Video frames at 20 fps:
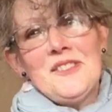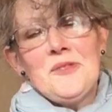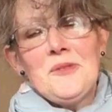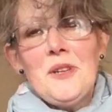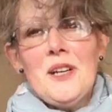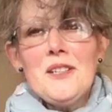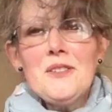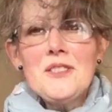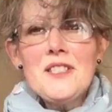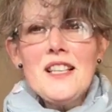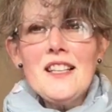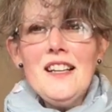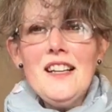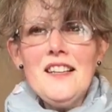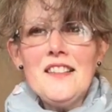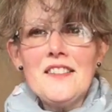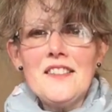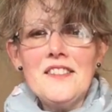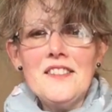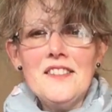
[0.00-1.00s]
Well
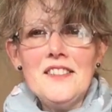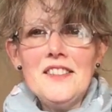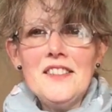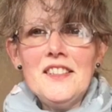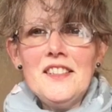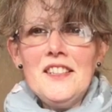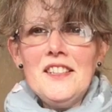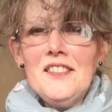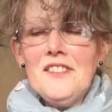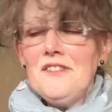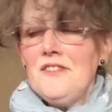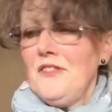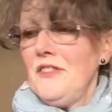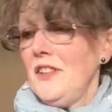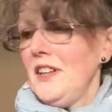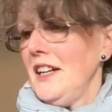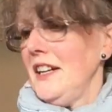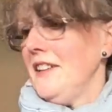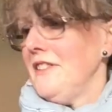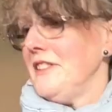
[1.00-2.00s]
done.
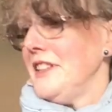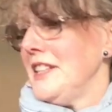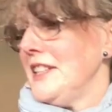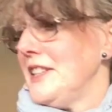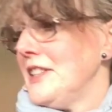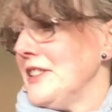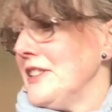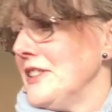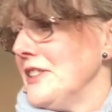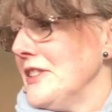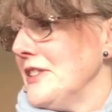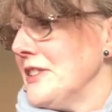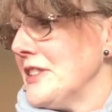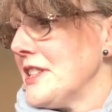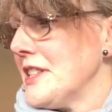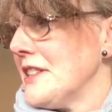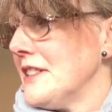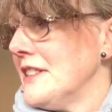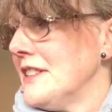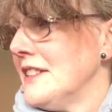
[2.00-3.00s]
Very good.
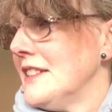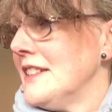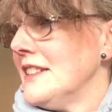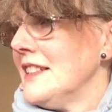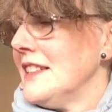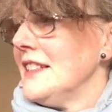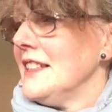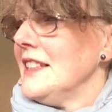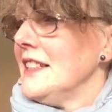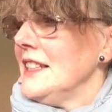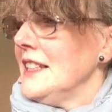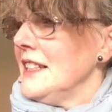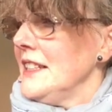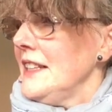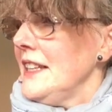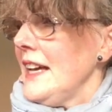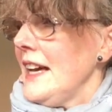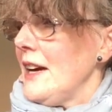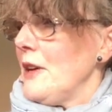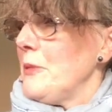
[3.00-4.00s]

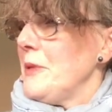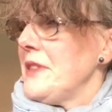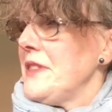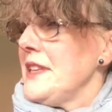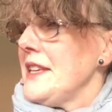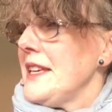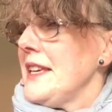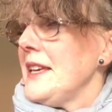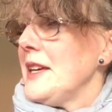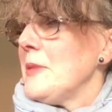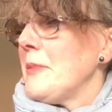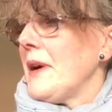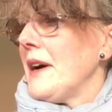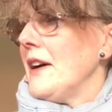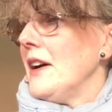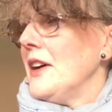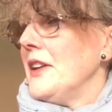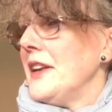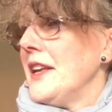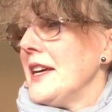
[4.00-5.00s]
Now we're thinking
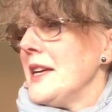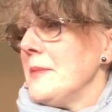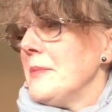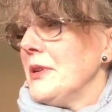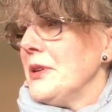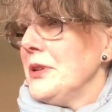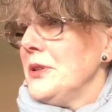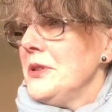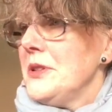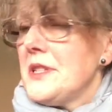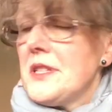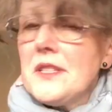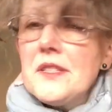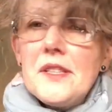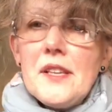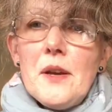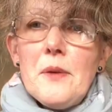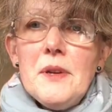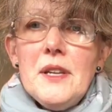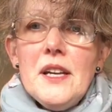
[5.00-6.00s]
about our neighbourhoods, and
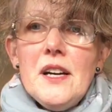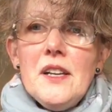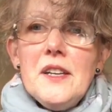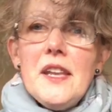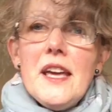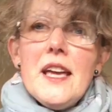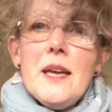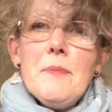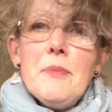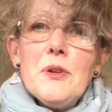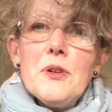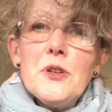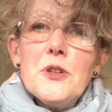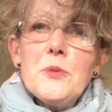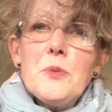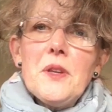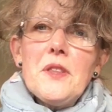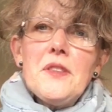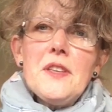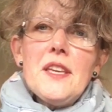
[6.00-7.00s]
so in our
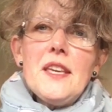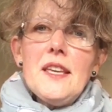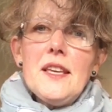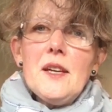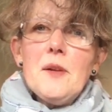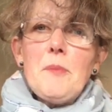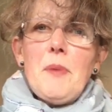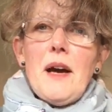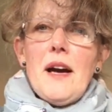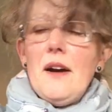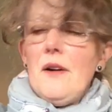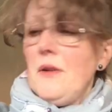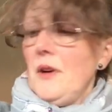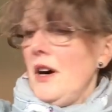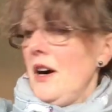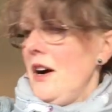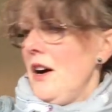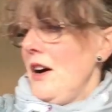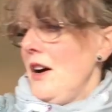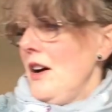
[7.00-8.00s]
neighbourhood we're thinking about
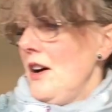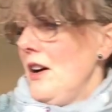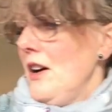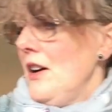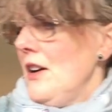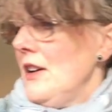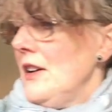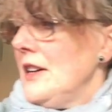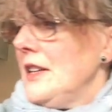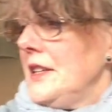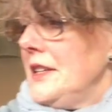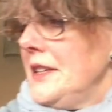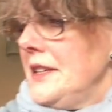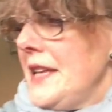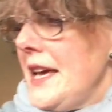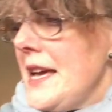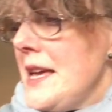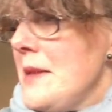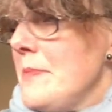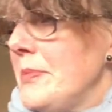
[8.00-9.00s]
our
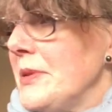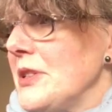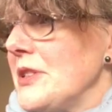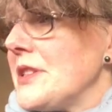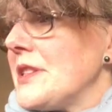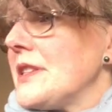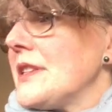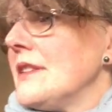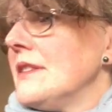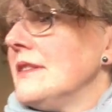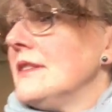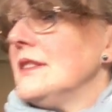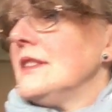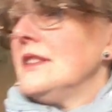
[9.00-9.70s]
neighbours.